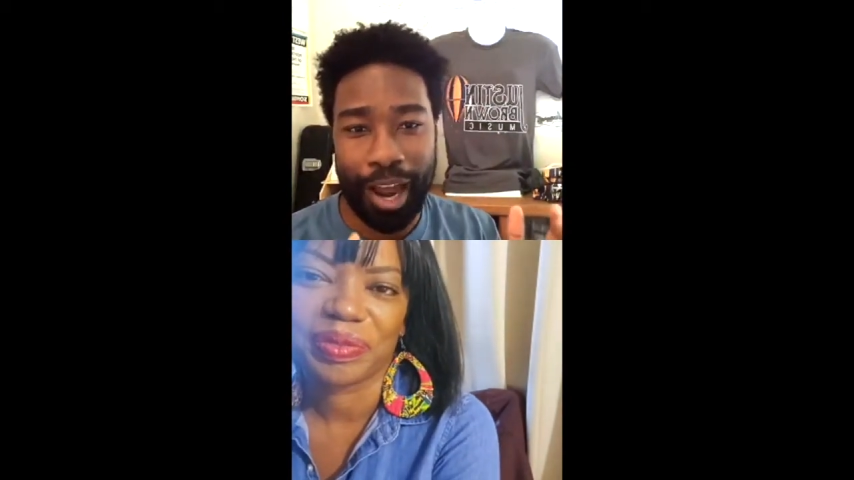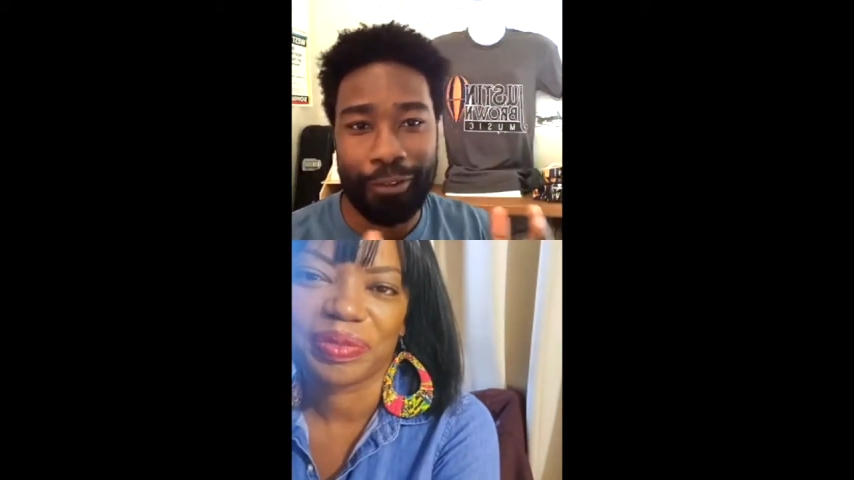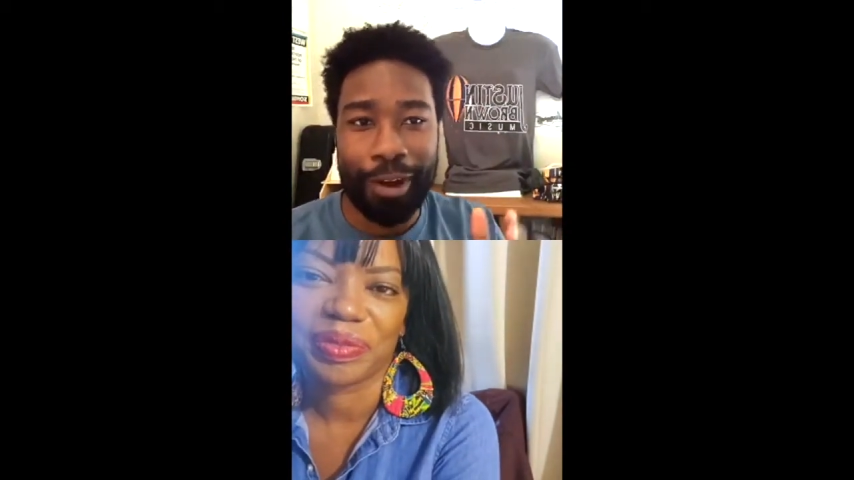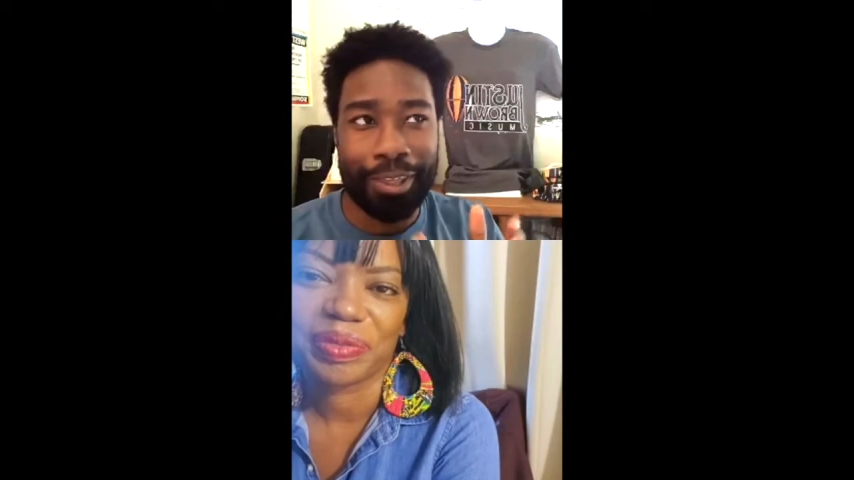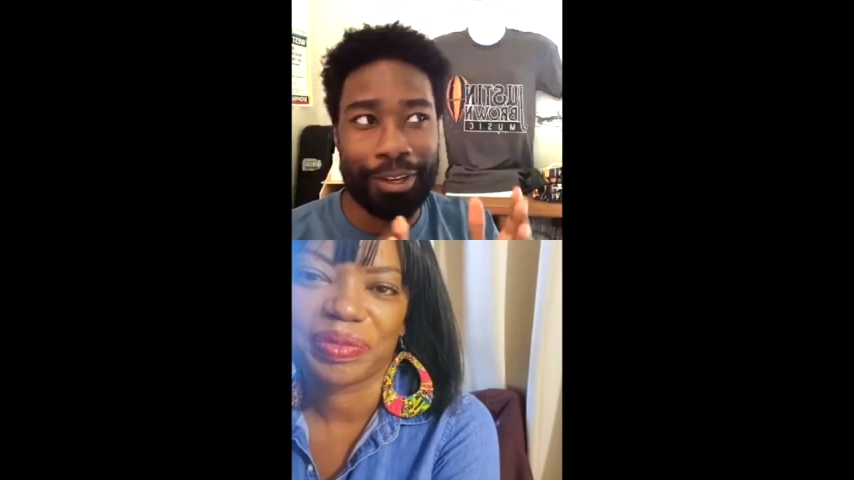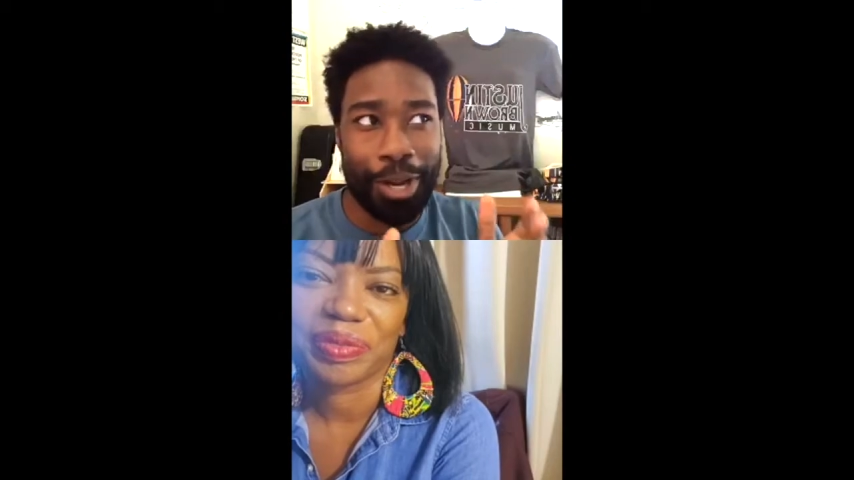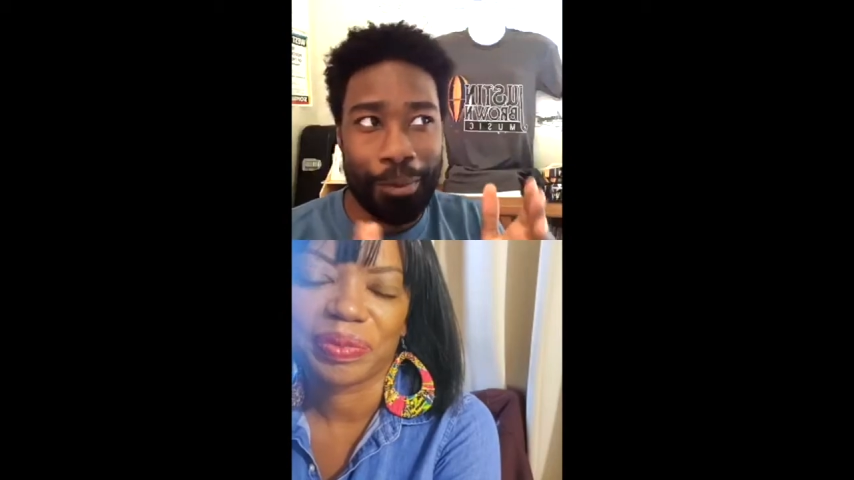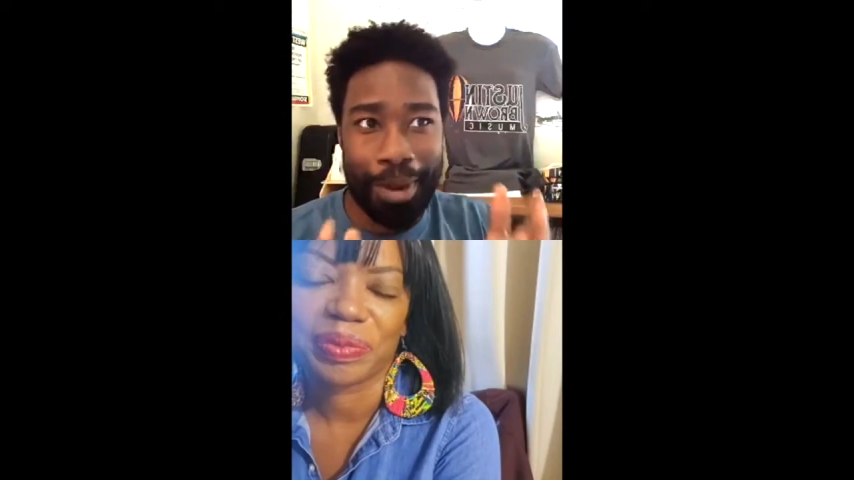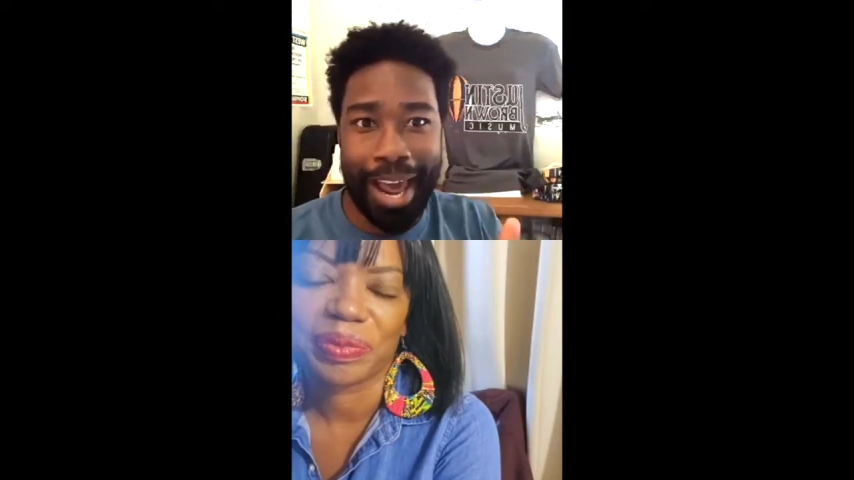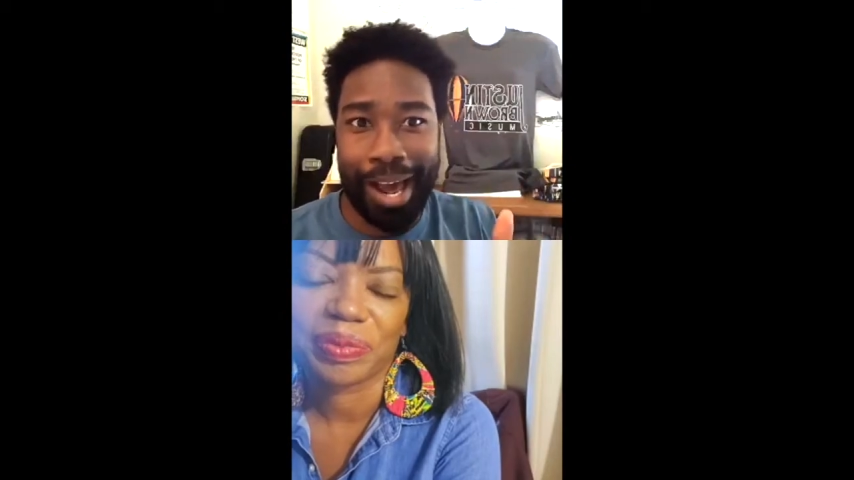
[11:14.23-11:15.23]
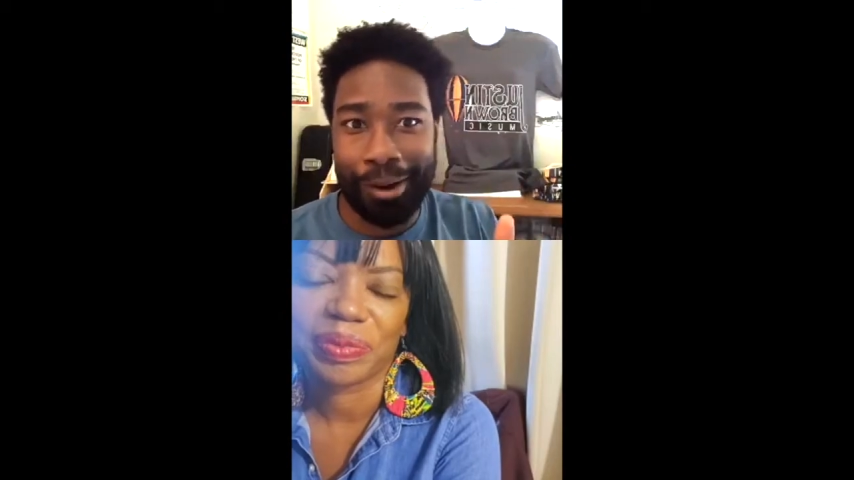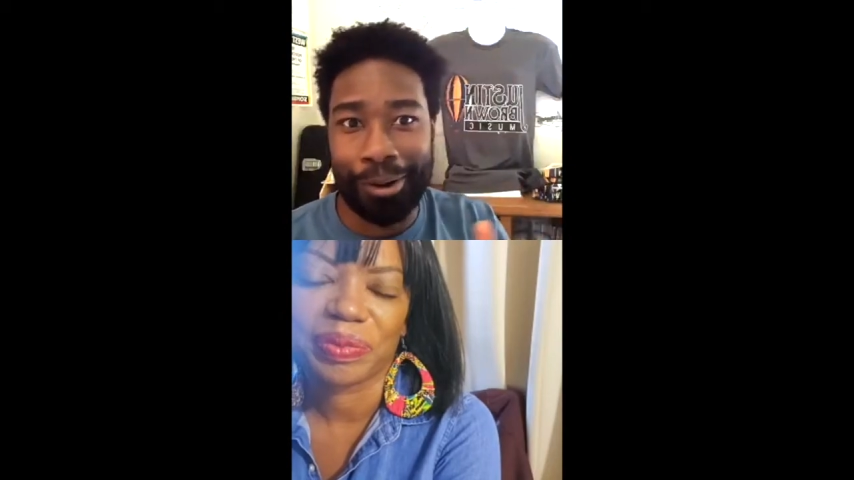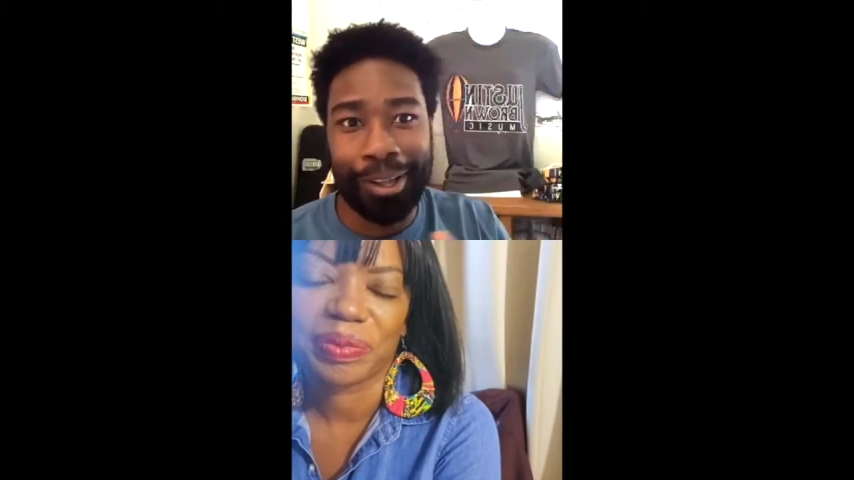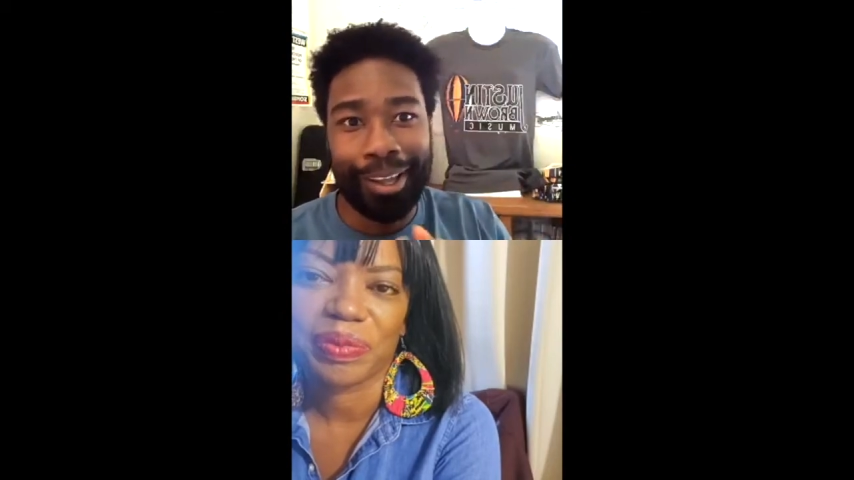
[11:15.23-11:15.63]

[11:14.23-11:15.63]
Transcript: I'd rather know now